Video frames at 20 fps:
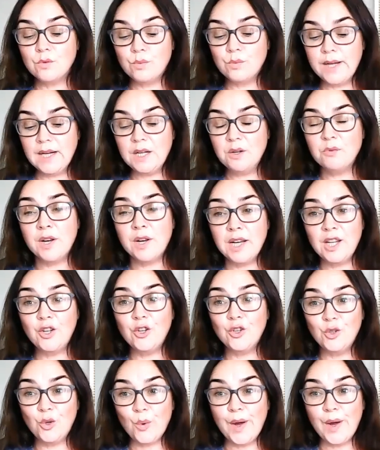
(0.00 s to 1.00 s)
really, really
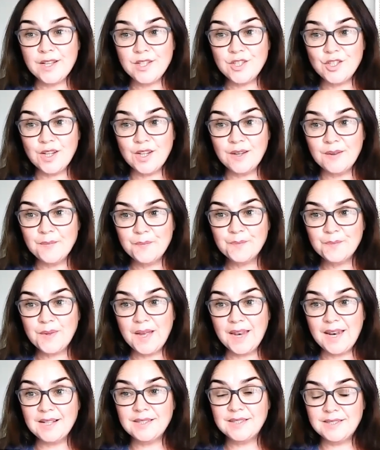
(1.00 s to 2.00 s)
good question.
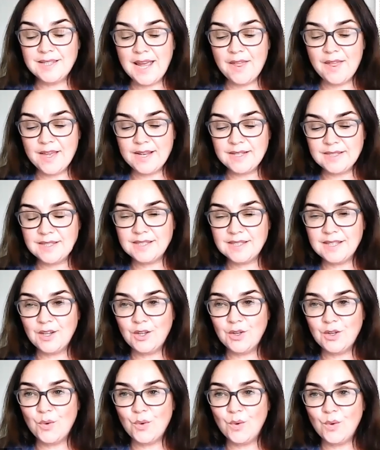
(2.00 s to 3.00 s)
And I'll say this,
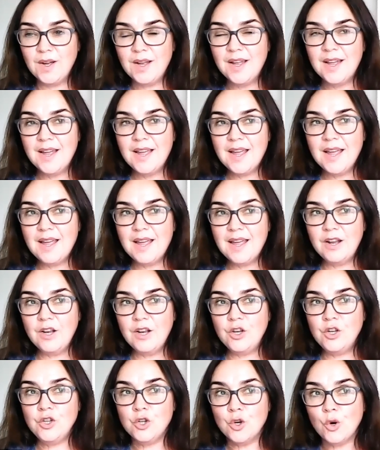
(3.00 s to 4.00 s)
you know,
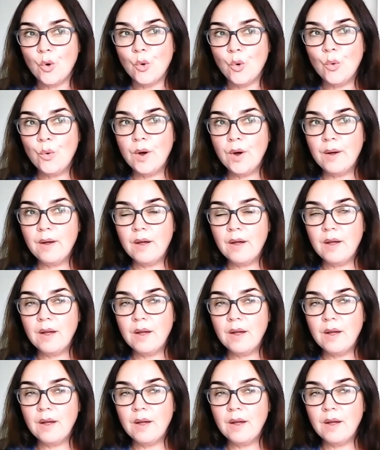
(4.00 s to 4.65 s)
no